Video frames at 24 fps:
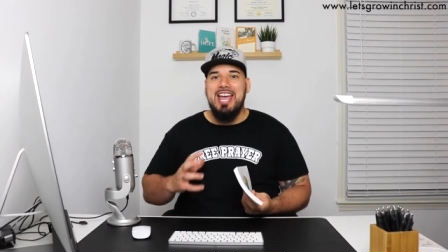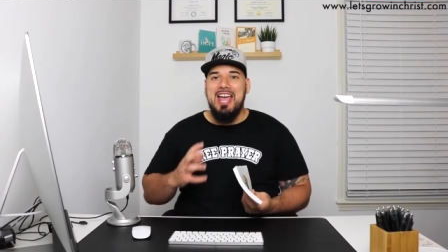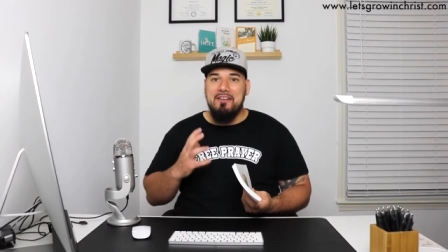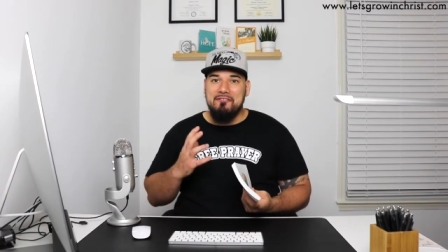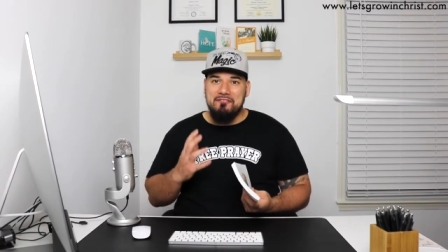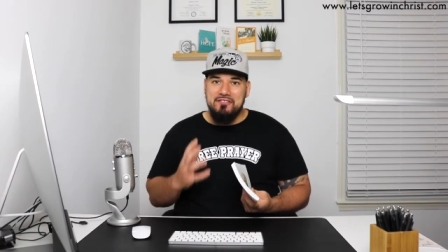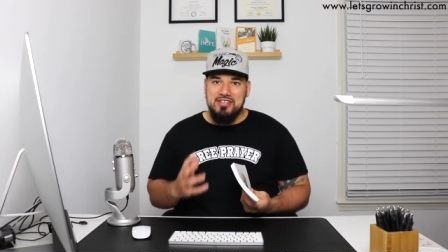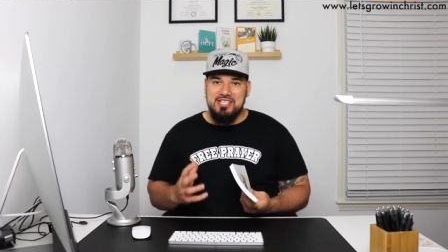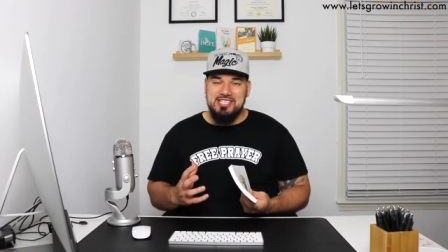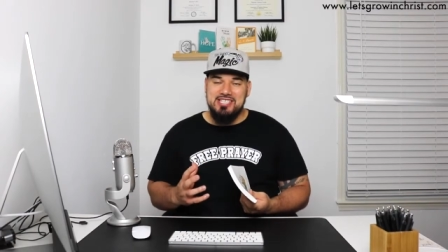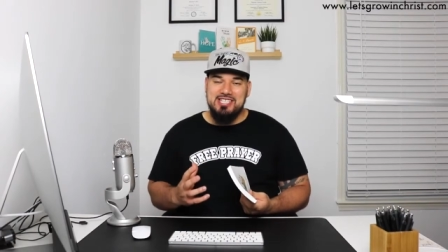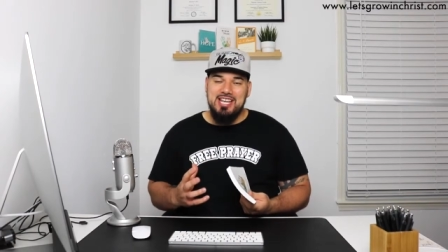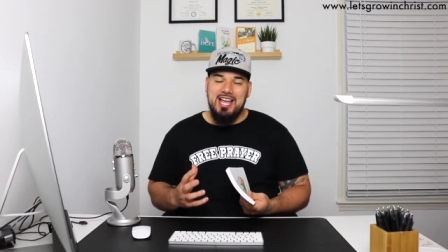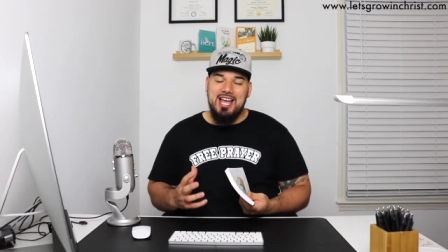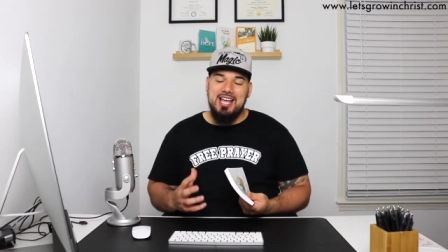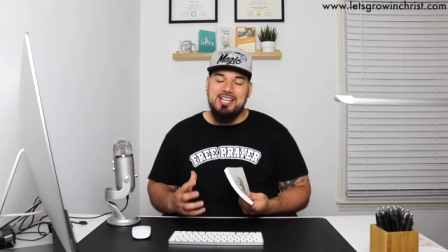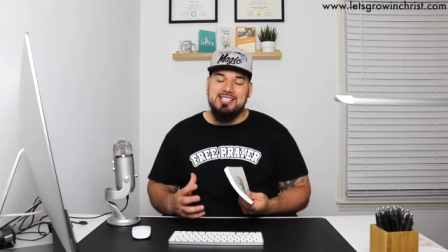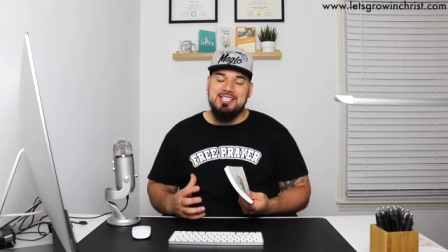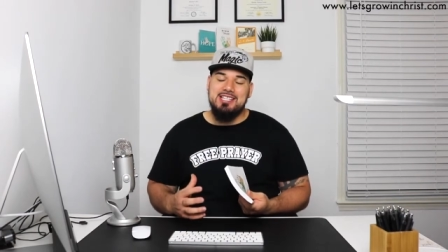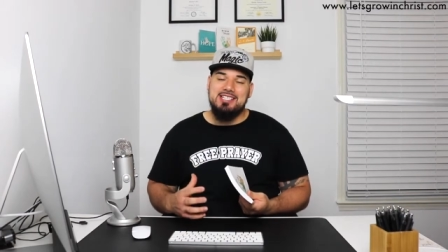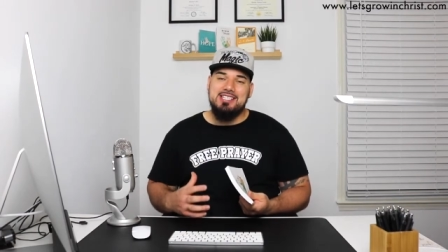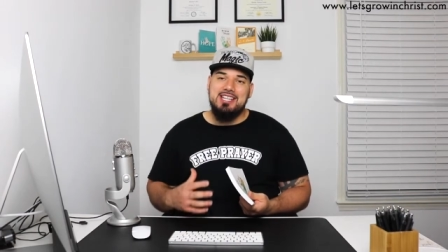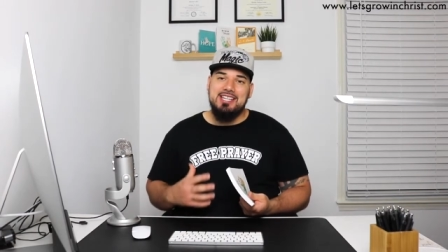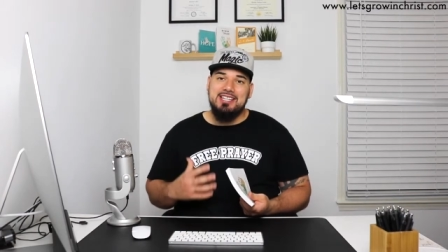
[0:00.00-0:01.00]

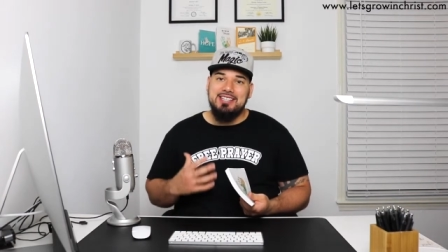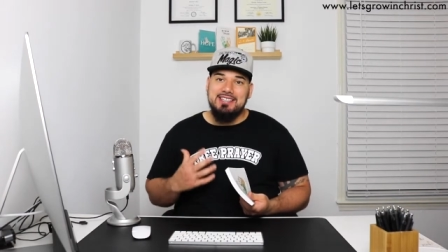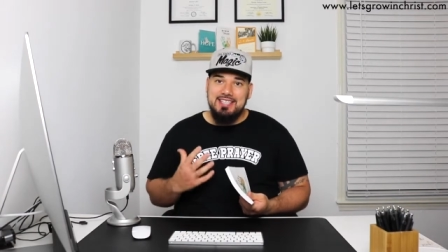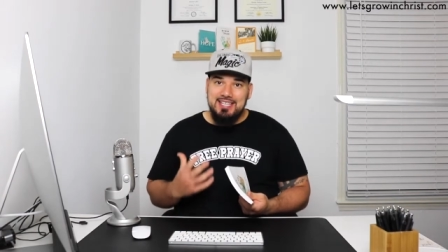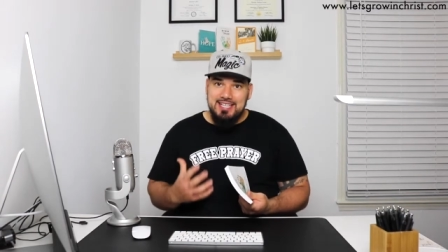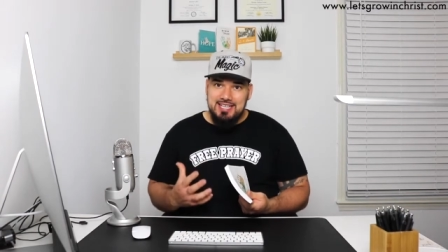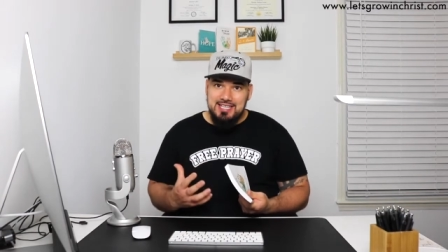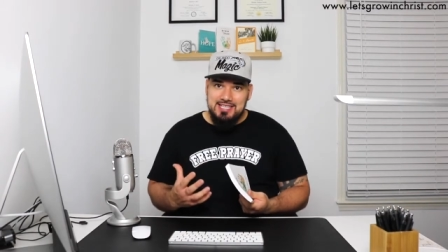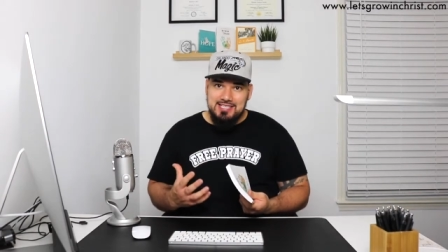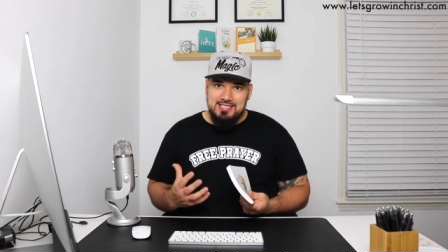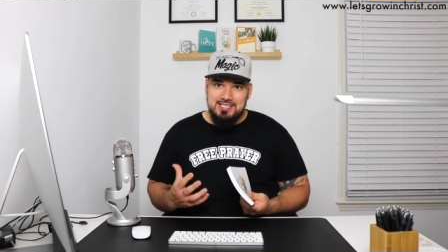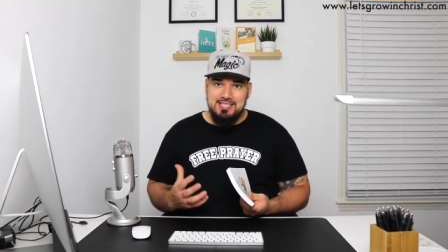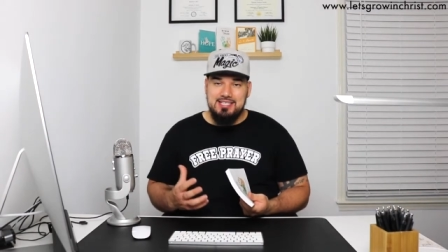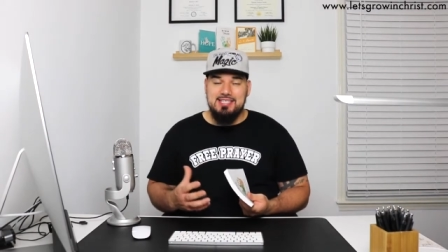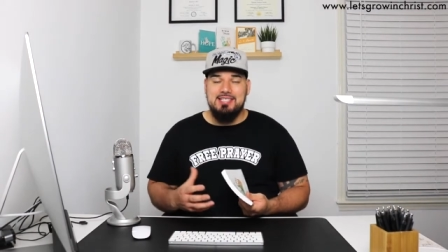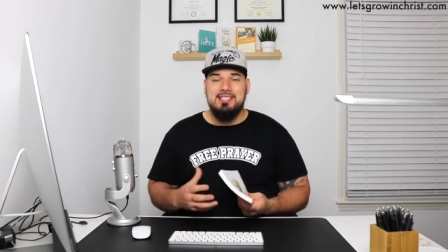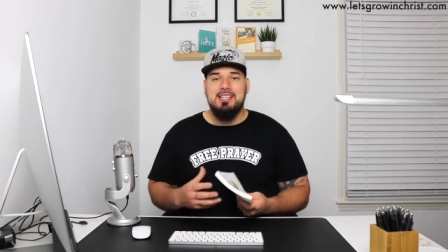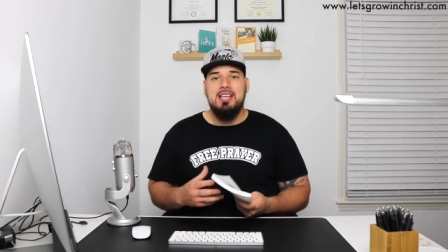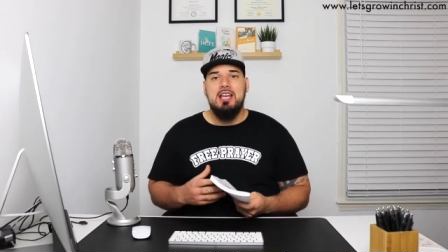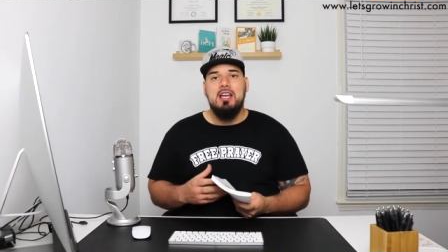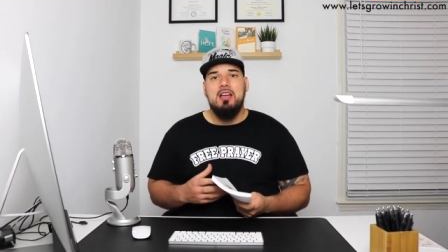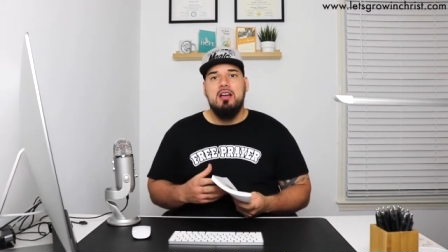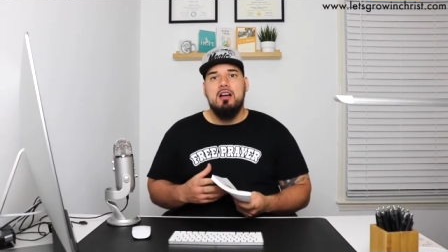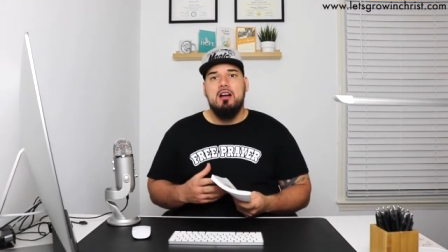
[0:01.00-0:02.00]
emphasizes and teaches,